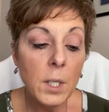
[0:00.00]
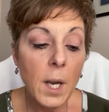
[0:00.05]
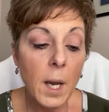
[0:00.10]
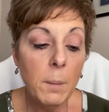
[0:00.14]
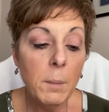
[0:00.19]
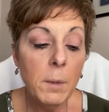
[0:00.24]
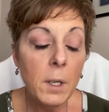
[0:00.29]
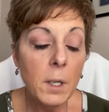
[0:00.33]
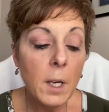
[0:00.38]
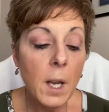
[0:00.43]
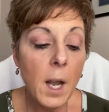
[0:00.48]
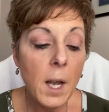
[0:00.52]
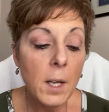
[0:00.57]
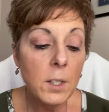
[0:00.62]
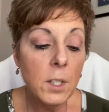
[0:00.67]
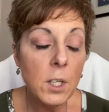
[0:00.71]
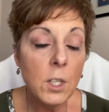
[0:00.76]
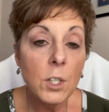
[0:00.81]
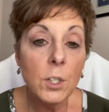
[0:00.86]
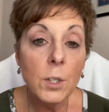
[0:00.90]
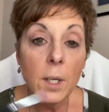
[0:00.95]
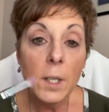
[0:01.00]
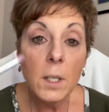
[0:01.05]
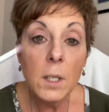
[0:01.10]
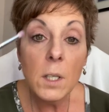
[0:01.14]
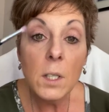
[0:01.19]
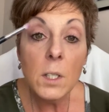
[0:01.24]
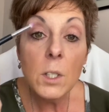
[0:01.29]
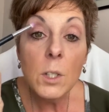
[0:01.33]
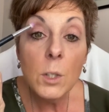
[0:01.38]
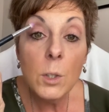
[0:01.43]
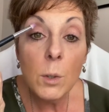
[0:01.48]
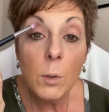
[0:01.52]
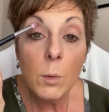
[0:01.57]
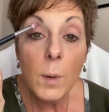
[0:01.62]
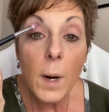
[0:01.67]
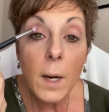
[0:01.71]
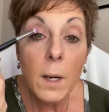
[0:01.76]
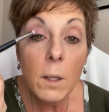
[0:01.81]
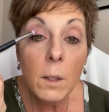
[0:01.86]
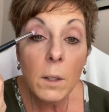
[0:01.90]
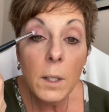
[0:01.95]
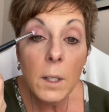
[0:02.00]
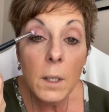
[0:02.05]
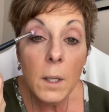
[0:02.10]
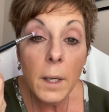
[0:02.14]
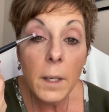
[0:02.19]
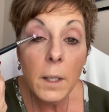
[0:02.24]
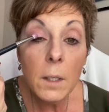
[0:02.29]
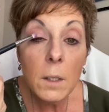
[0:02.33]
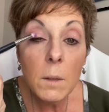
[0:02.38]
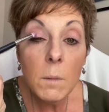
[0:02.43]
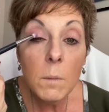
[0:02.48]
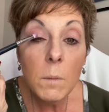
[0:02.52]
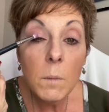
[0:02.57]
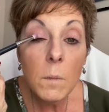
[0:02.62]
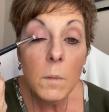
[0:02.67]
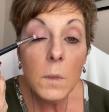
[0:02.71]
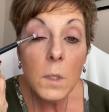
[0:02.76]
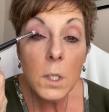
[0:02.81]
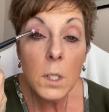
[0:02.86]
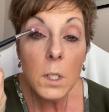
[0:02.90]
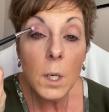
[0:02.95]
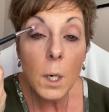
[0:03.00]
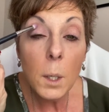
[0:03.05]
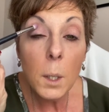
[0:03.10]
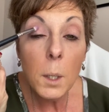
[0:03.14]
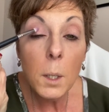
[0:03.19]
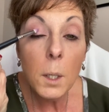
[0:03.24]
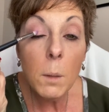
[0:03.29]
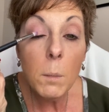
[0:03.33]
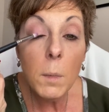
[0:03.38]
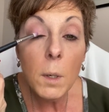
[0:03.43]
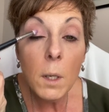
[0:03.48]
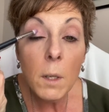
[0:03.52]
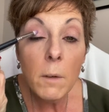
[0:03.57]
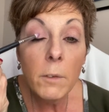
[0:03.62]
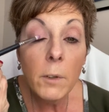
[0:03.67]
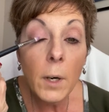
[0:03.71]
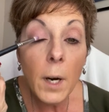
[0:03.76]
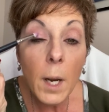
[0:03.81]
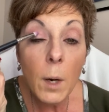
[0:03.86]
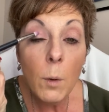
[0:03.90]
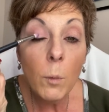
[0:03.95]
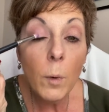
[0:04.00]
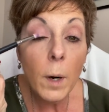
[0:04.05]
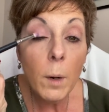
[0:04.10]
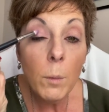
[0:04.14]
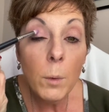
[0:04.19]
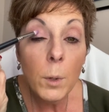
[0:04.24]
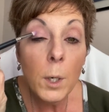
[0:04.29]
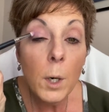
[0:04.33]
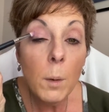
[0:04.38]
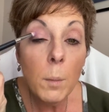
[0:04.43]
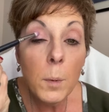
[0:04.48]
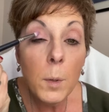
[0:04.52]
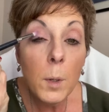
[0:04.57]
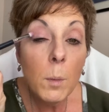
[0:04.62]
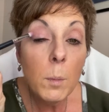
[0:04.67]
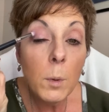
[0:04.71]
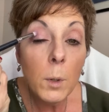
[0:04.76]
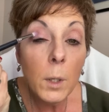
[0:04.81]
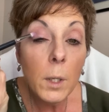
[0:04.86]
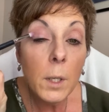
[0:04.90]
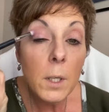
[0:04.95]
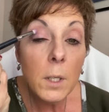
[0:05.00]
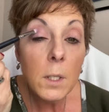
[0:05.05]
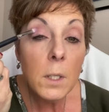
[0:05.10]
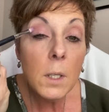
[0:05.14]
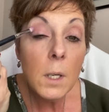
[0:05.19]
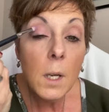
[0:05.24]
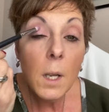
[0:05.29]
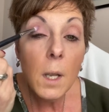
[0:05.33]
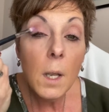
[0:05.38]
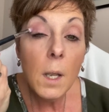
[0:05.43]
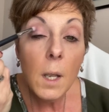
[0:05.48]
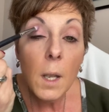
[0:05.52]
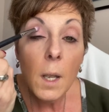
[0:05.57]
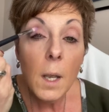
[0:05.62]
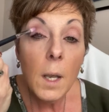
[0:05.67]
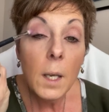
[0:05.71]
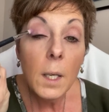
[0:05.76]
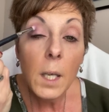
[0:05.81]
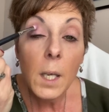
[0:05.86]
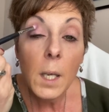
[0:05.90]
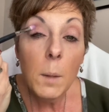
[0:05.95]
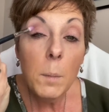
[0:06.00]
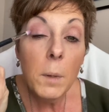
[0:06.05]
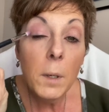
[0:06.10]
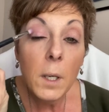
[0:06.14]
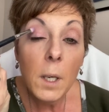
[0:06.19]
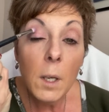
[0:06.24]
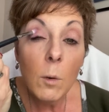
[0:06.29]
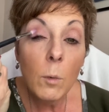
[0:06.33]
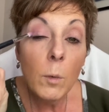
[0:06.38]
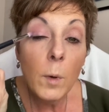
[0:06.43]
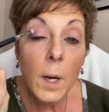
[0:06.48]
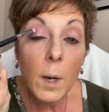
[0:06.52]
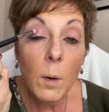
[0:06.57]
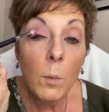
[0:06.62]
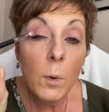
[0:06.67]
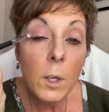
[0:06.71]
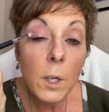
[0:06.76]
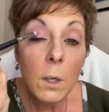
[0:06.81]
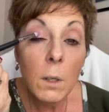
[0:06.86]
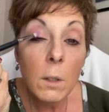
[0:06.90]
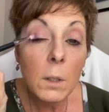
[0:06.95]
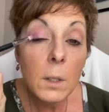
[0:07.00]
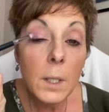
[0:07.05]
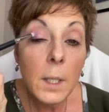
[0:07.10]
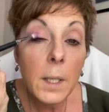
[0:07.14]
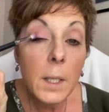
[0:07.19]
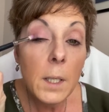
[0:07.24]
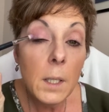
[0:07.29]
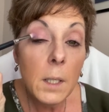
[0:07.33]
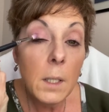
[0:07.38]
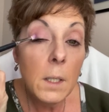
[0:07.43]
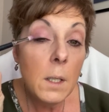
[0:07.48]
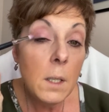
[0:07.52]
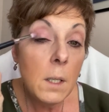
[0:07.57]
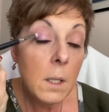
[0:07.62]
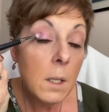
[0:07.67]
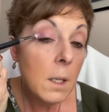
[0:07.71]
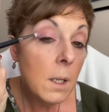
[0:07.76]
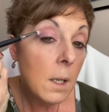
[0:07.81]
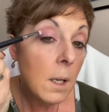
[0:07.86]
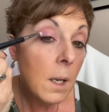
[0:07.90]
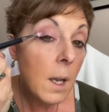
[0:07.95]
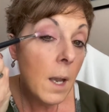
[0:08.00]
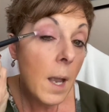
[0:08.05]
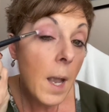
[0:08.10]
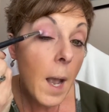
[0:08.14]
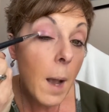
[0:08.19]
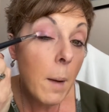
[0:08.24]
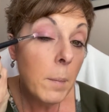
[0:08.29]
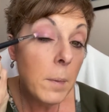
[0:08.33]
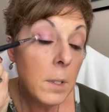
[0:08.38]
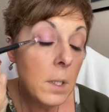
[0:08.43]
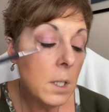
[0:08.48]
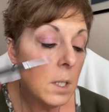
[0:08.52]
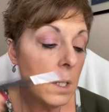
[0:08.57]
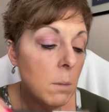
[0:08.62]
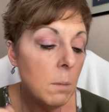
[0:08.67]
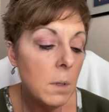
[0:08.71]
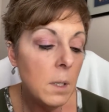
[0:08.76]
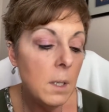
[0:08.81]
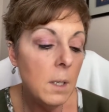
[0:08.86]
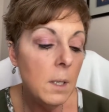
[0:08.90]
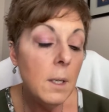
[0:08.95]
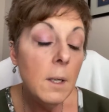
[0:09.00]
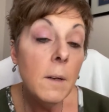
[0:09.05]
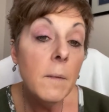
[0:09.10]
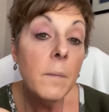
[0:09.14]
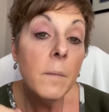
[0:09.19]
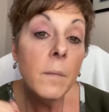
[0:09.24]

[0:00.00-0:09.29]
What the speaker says: I'm going to concentrate this directly, like start in the middle of your eye, right where your pupil is, keeping it right where your lid happens to be,